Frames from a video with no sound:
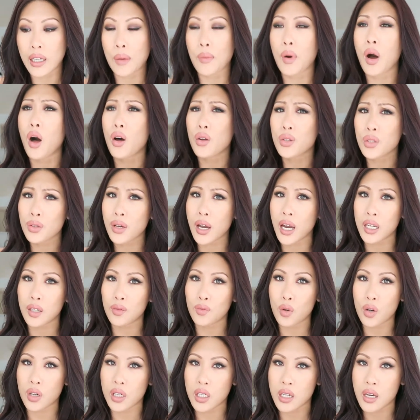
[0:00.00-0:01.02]
I'm also kind
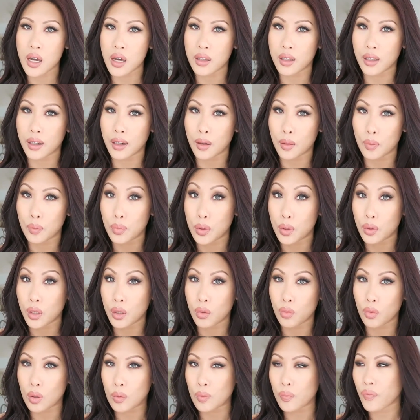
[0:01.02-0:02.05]
of working on like a
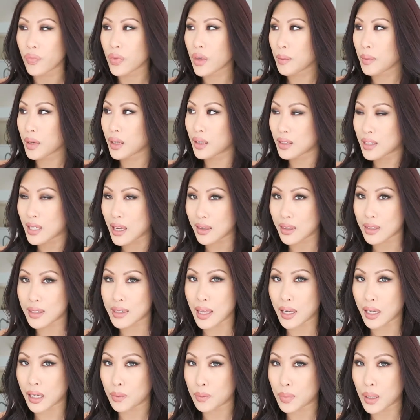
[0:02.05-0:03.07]
beauty room. I'm gonna take the
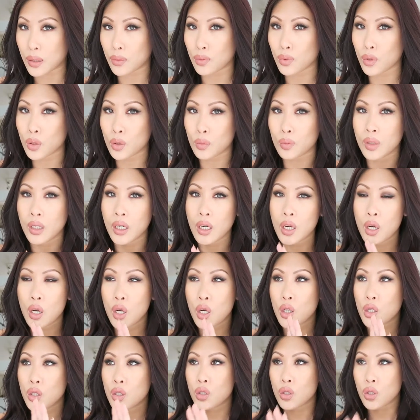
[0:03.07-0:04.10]
second bedroom,
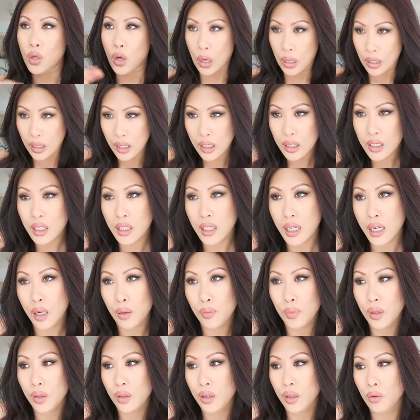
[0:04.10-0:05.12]
turn it into like a
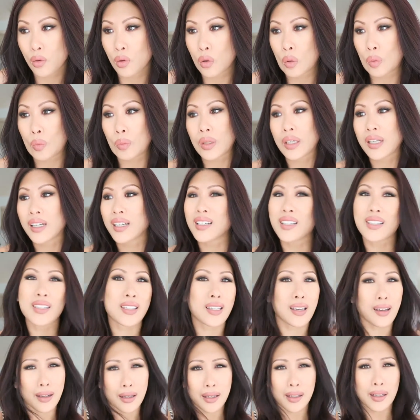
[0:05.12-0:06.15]
beauty room because
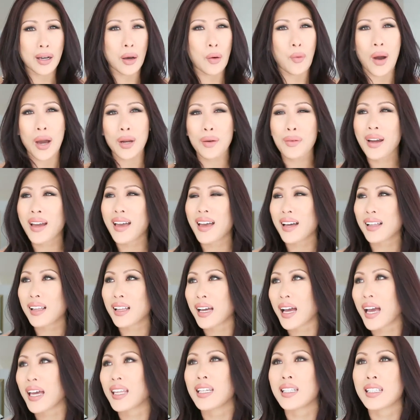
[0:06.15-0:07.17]
ugh, why do I act
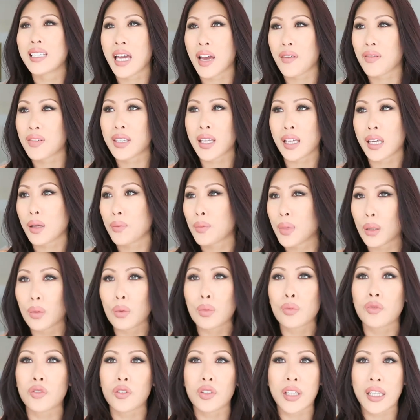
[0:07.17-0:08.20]
like I need to have a second
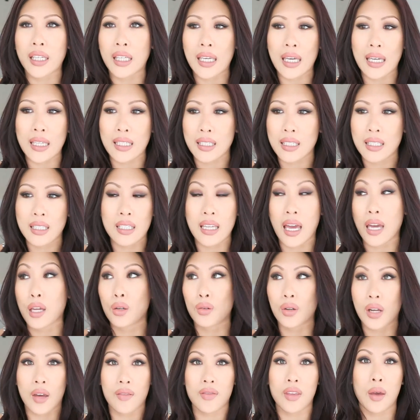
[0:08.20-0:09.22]
bedroom for like guests? I
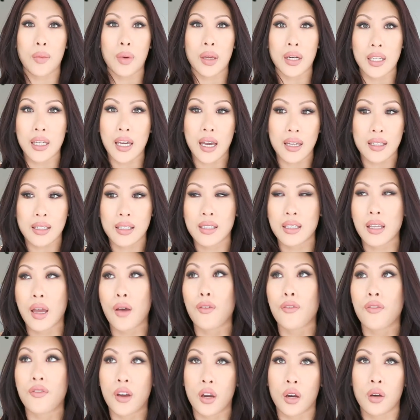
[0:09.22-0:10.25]
don't have that many guests,
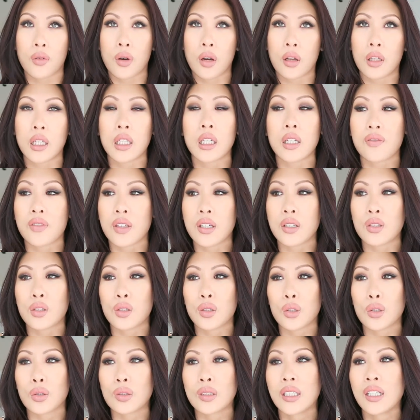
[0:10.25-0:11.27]
or very rarely. And if they
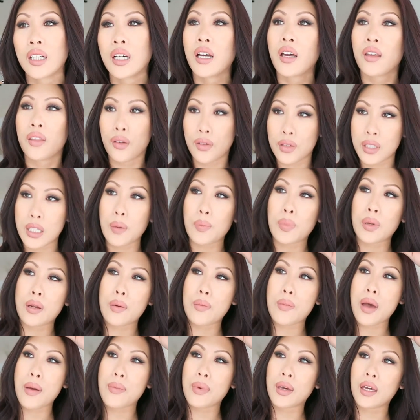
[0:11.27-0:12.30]
do, they're sleeping
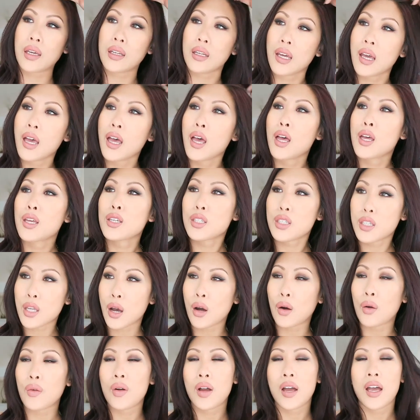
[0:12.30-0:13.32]
in my bed.
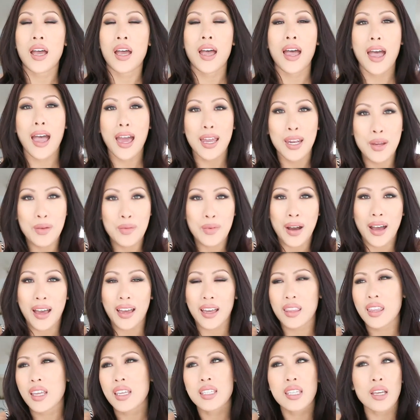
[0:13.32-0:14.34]
So
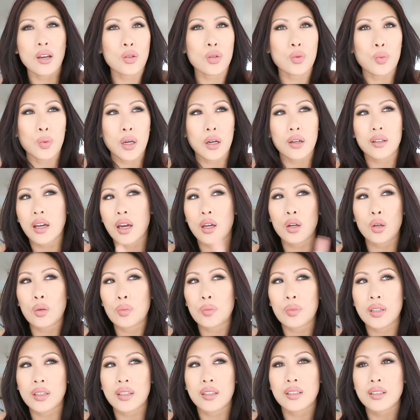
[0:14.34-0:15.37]
anyway, that sounds weird. I
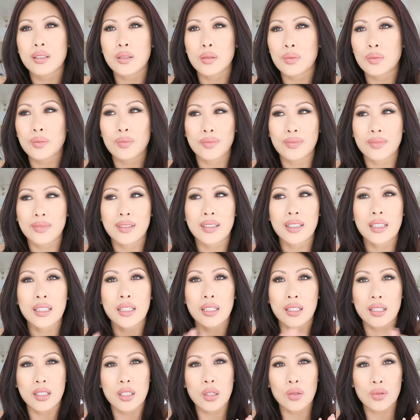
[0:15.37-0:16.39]
don't mean, this is, mm,
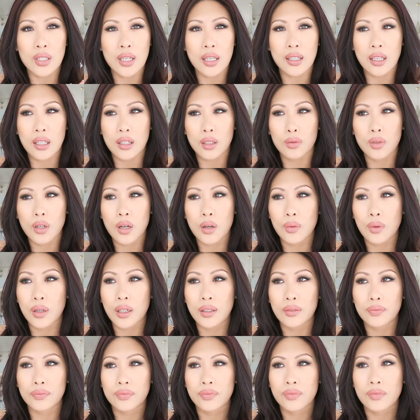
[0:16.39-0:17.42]
don't take that the wrong
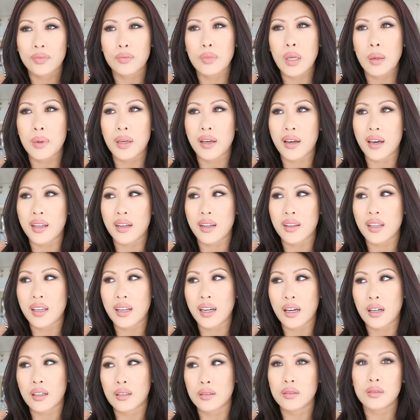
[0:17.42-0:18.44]
way. Maybe I'll edit that
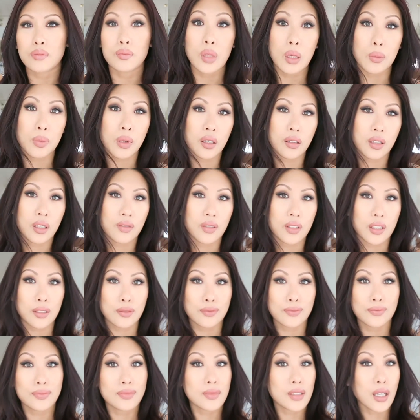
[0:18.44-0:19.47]
out. Maybe I'll leave it
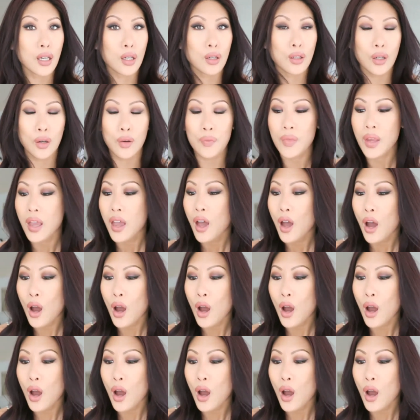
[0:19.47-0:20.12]
in. I don't know.